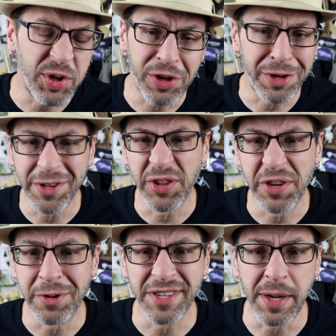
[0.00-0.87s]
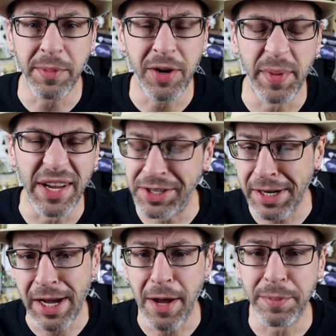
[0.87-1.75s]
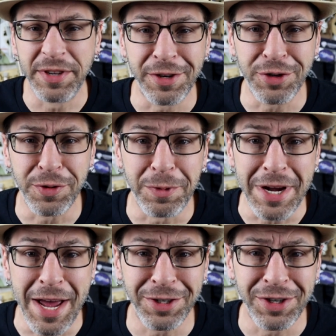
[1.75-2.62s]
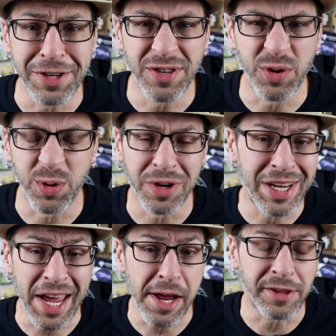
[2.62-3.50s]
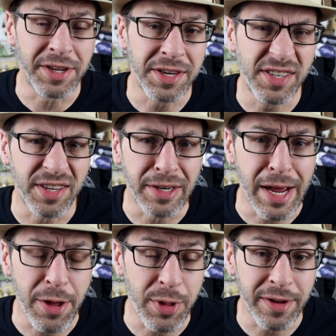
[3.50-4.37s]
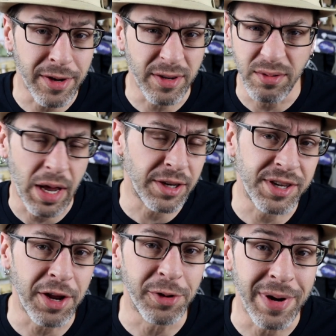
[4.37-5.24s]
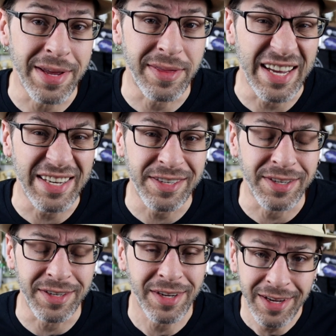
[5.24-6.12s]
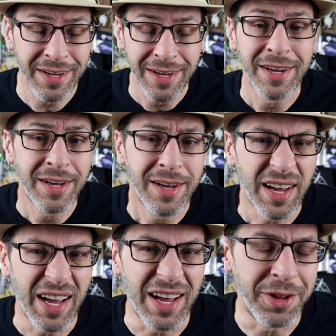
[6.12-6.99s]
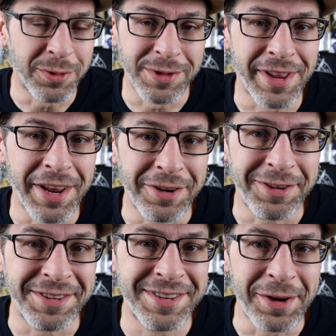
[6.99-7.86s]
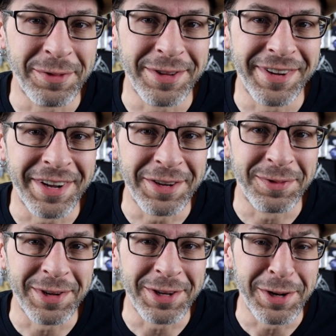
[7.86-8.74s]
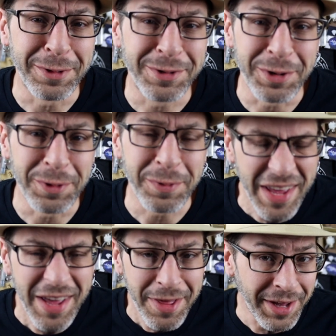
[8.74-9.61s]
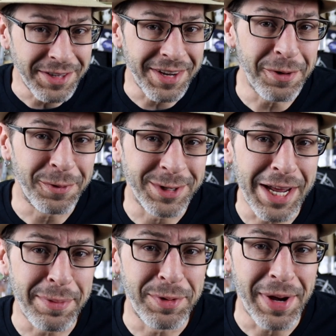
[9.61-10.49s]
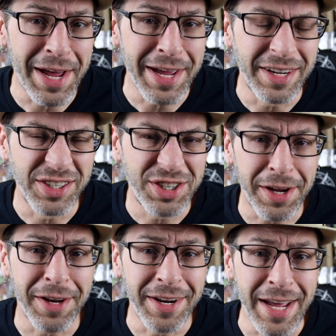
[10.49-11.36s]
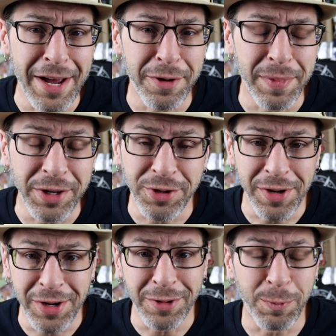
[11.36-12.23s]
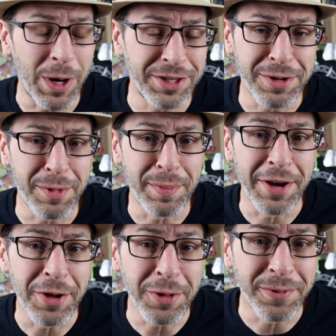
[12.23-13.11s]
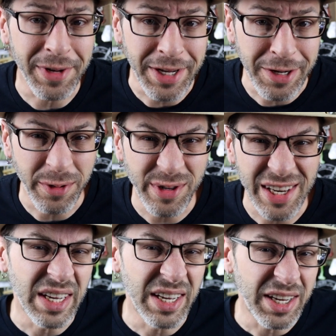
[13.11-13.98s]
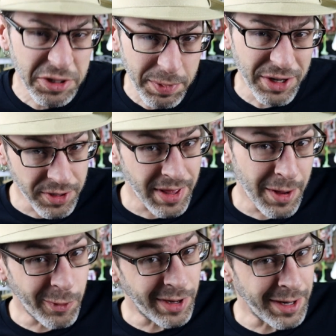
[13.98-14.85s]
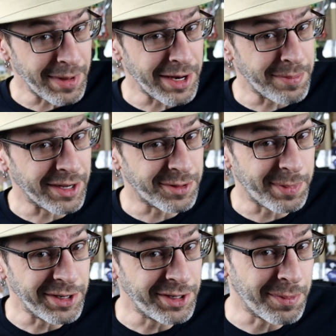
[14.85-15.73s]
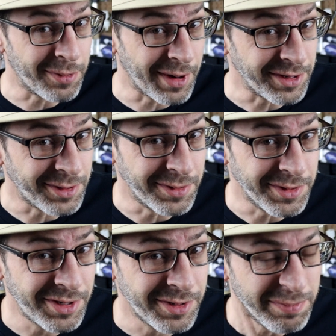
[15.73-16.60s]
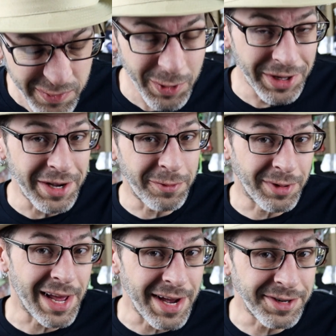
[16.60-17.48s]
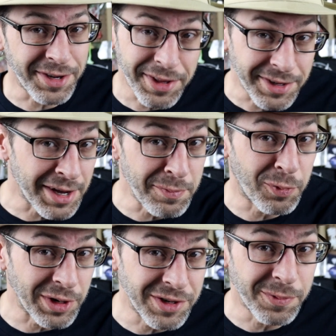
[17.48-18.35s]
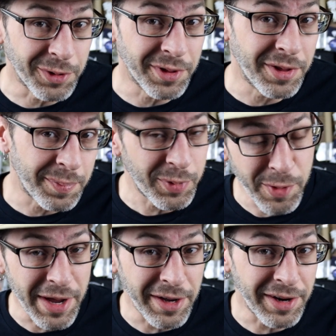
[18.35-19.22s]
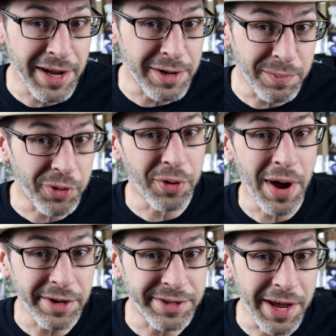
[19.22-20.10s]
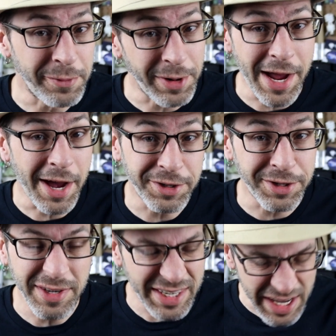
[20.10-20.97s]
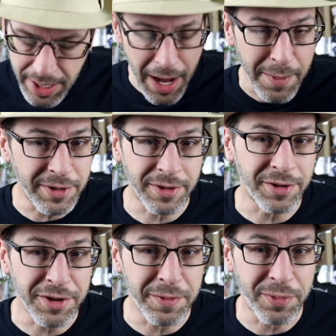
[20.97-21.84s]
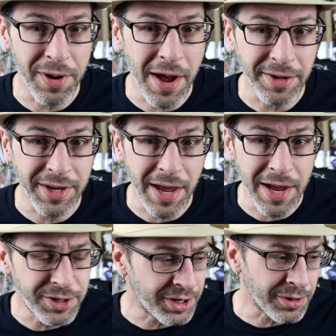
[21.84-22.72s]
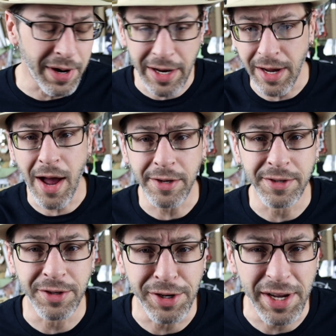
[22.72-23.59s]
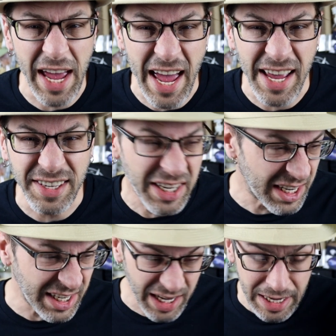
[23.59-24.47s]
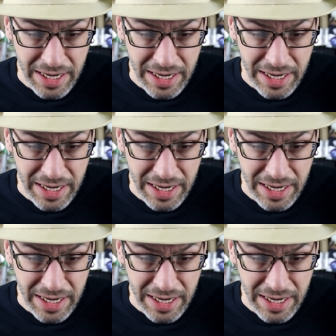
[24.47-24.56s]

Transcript: you learned a little something about decomposition reactions or catalysts and how they can accelerate that. There was a lot of good stuff in today's video, so thanks again for stopping by and checking it out. Make sure you go watch some of my other videos, especially that one I made about spaceship thrusters. Really, it relies on the same principle, the permanganate and peroxide reaction, decomposition of peroxide, generating oxygen gas, and,